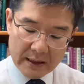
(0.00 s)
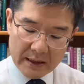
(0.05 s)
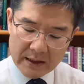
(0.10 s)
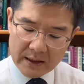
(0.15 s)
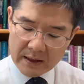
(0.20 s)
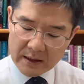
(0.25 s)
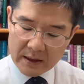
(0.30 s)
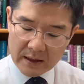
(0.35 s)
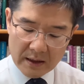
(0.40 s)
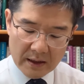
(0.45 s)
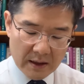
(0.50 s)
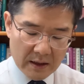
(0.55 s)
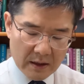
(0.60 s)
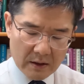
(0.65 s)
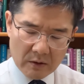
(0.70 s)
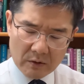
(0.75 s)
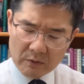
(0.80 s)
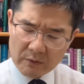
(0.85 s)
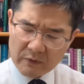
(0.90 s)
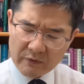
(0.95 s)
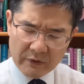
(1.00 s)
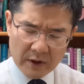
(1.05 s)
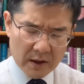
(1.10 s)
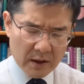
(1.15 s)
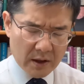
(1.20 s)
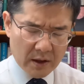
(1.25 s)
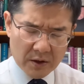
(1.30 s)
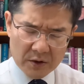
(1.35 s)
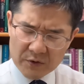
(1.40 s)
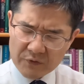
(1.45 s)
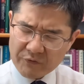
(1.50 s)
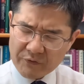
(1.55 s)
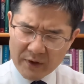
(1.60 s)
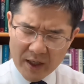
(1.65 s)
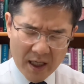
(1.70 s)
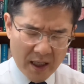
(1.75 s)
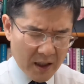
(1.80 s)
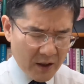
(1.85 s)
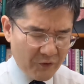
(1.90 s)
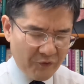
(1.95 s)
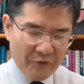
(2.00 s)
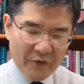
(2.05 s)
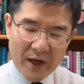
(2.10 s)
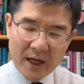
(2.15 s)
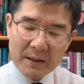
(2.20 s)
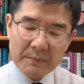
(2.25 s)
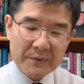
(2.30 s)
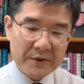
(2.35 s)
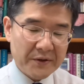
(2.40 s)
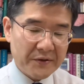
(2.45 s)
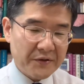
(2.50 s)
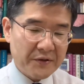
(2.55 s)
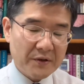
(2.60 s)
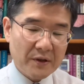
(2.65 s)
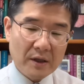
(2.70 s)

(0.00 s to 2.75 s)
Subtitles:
He is very famous